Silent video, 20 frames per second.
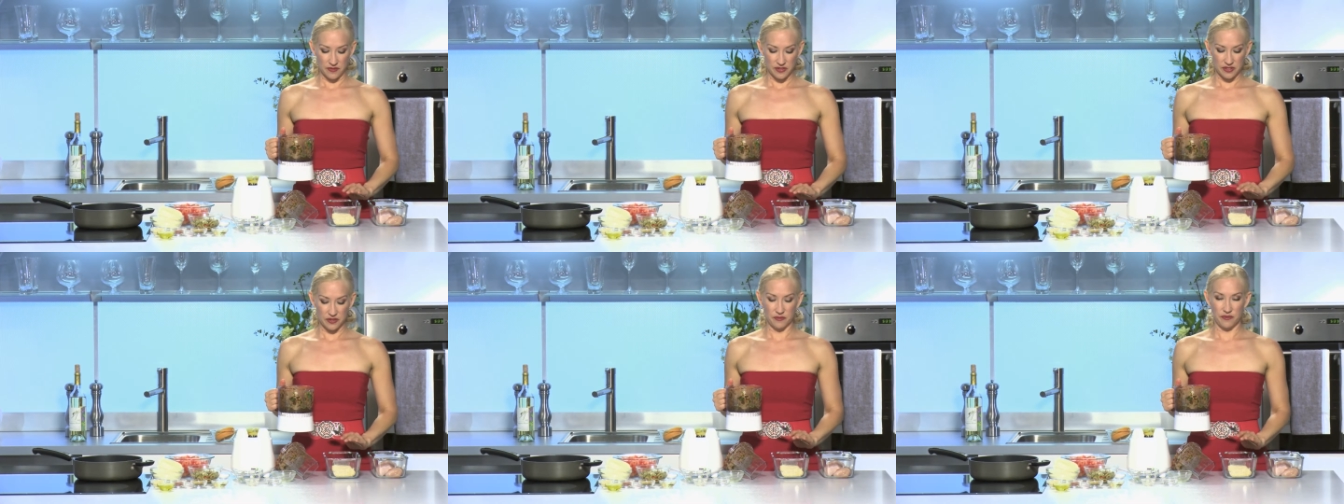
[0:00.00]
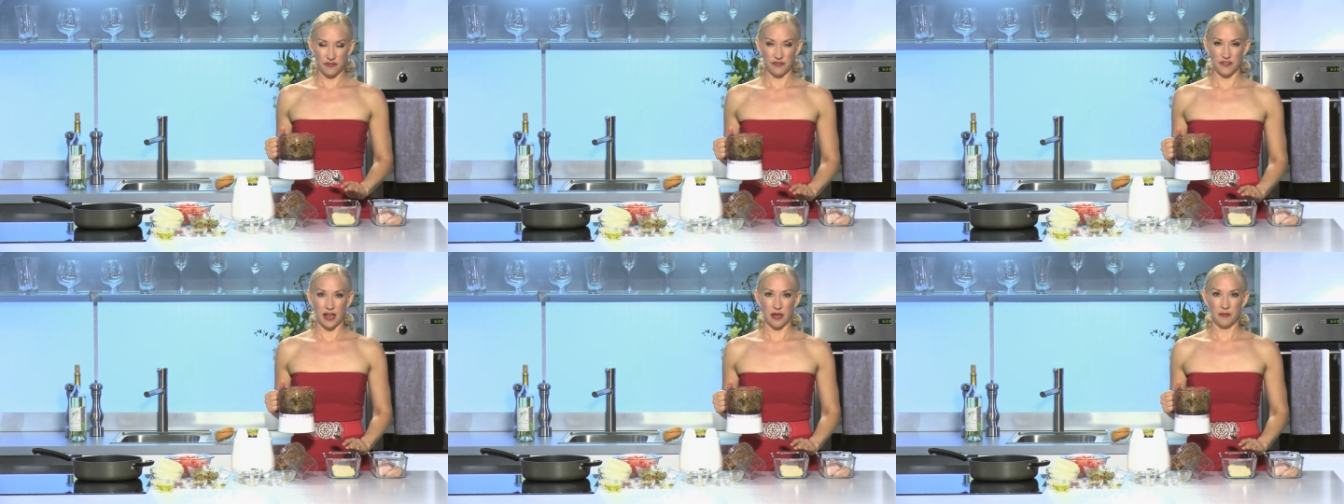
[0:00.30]
some
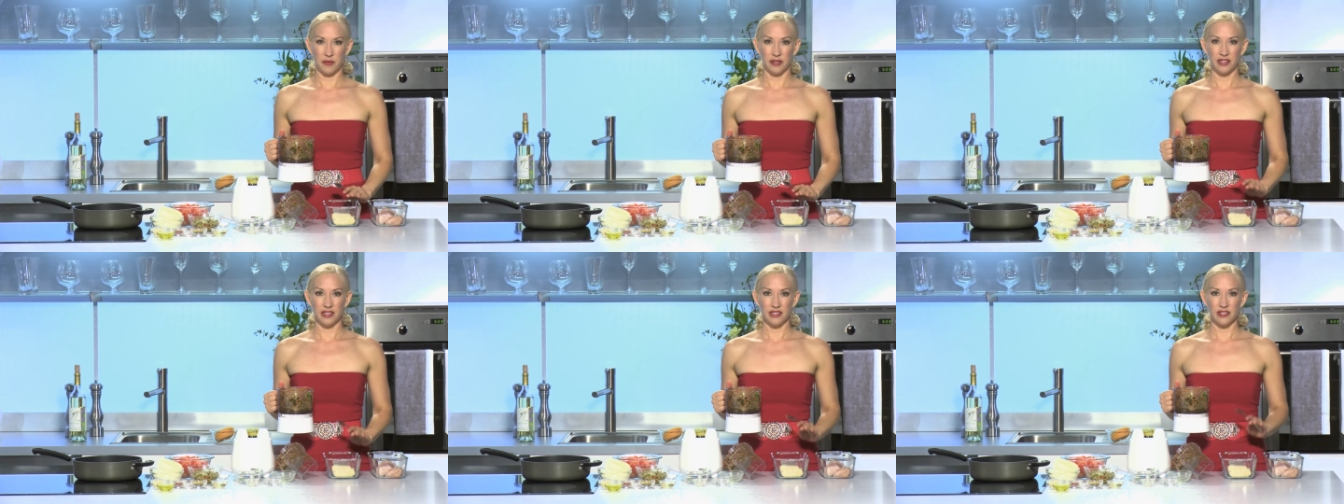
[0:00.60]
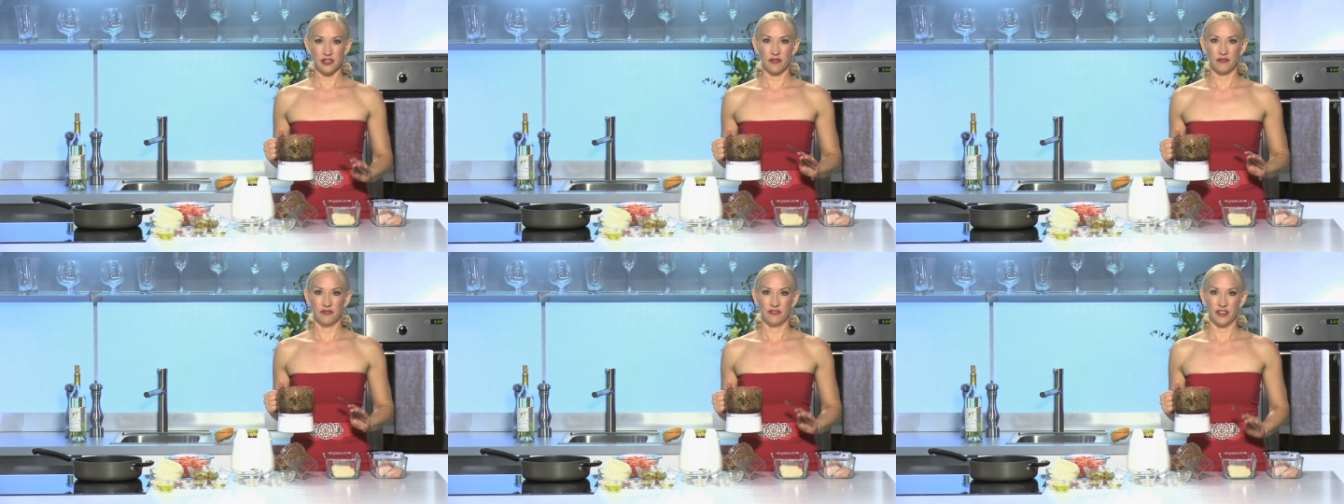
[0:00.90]

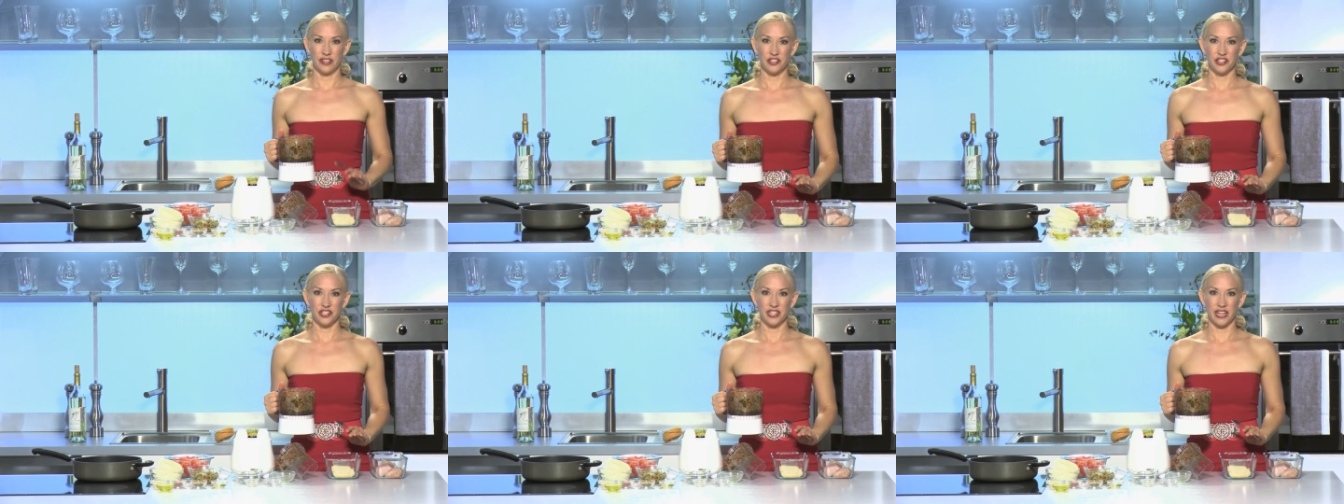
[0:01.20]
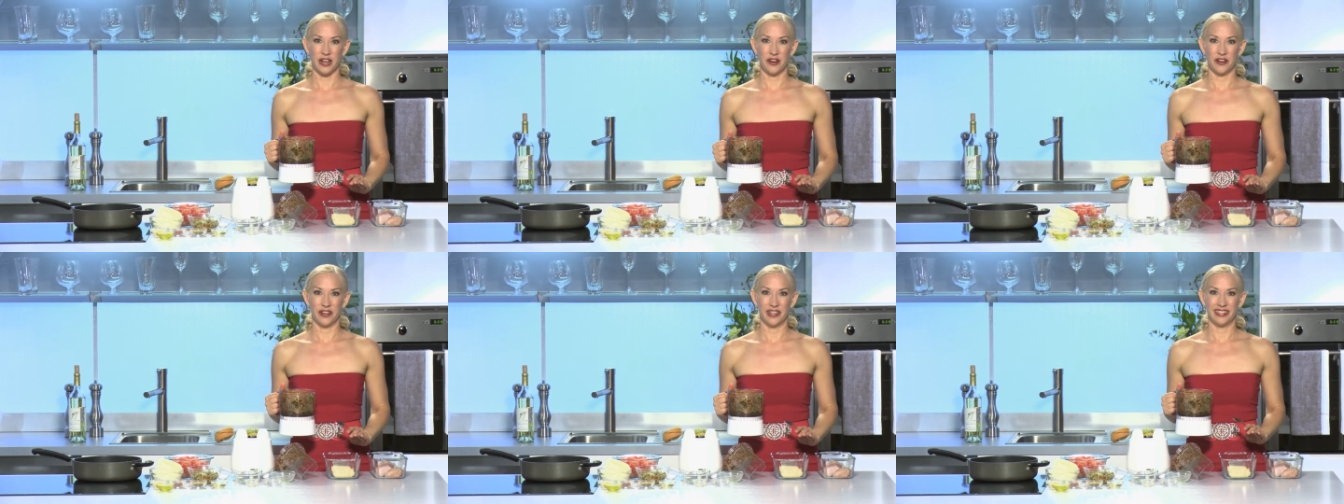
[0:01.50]
fabulous
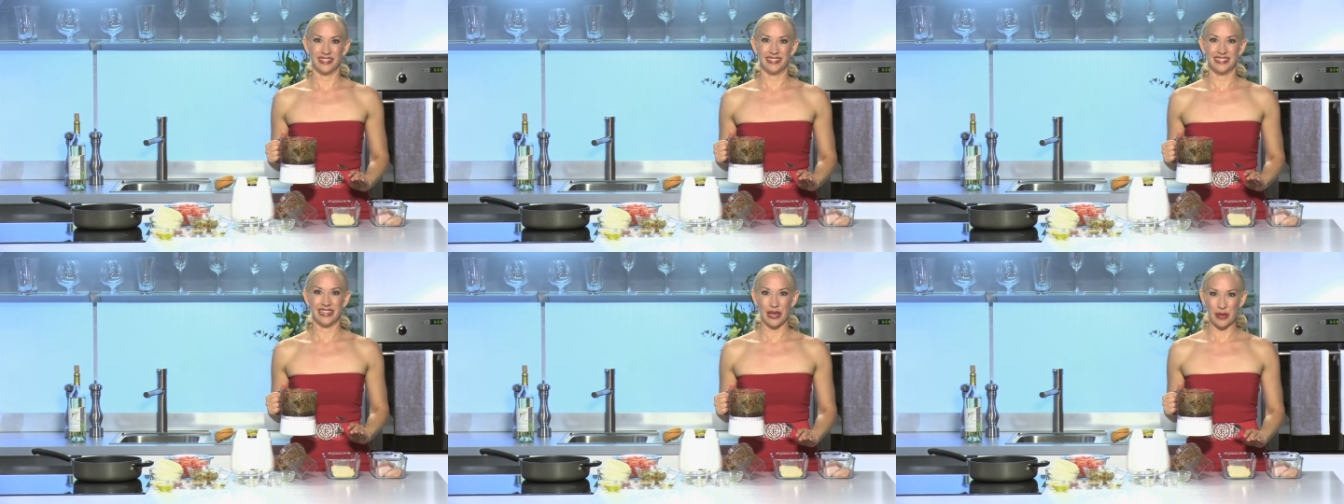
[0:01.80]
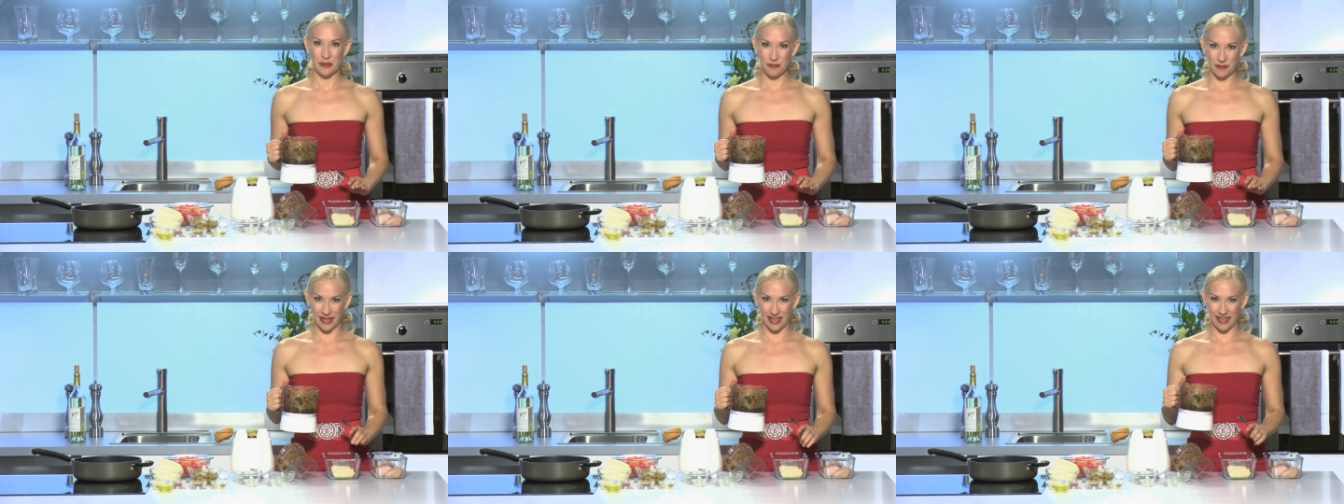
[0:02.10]
vegetarian
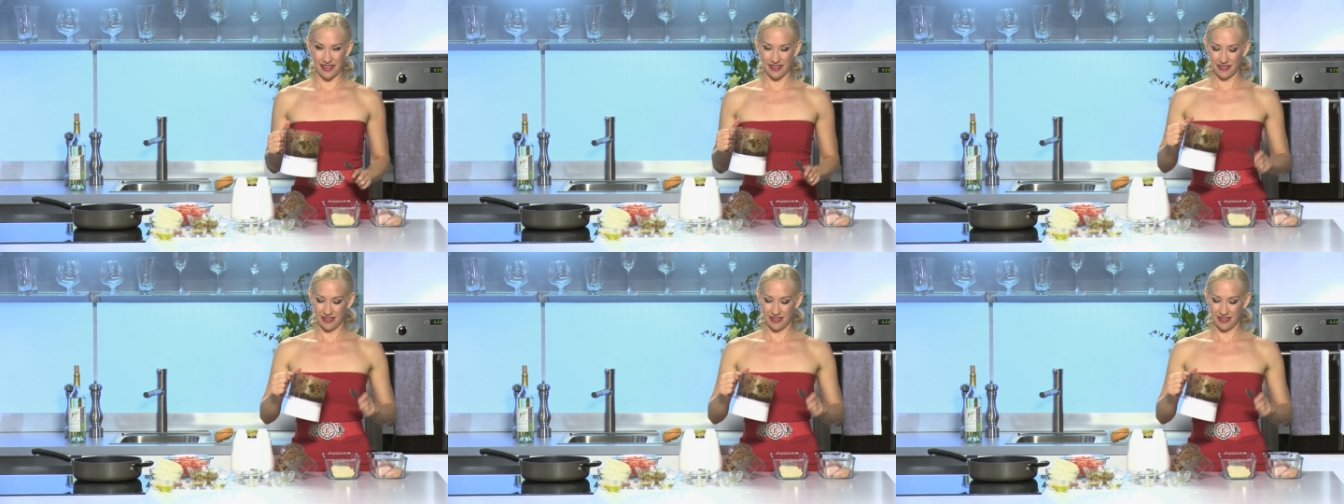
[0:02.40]
tempeh.